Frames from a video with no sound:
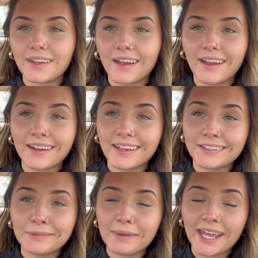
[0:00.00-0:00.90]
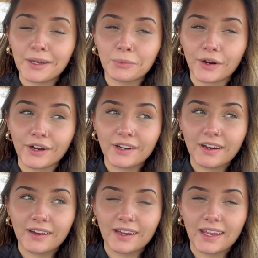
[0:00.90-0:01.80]
I am at work
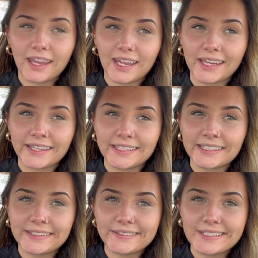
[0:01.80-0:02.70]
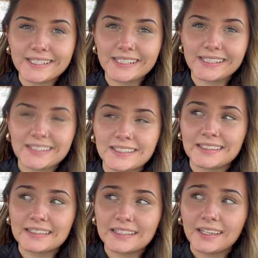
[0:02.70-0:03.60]
and
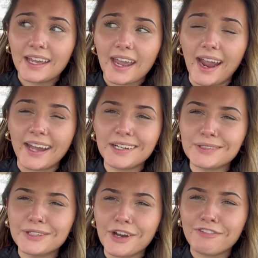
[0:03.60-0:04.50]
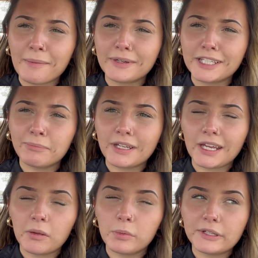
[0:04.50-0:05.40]
I don't know if I'm gonna
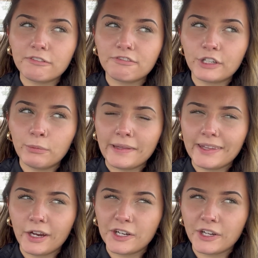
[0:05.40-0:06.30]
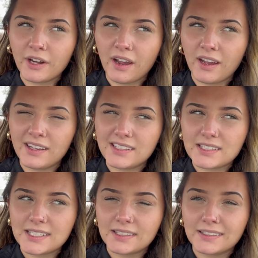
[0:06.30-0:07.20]
be able to film in there or not,
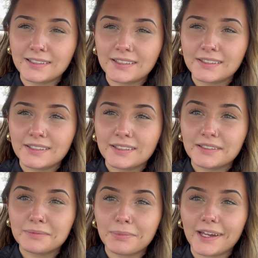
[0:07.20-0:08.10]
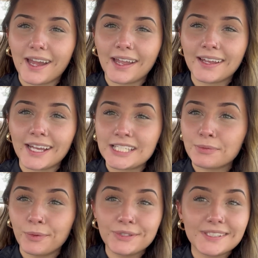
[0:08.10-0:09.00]
but I guess
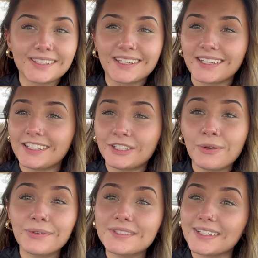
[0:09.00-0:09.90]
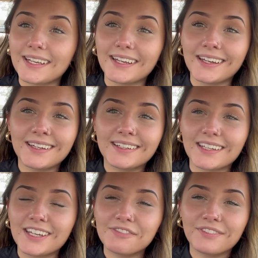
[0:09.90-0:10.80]
we'll see. You'll see.
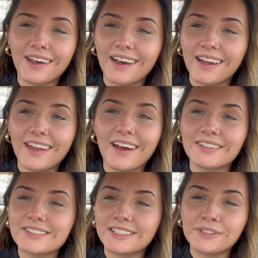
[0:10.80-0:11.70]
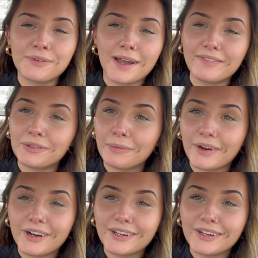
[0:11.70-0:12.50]
If not, I'll see you after work.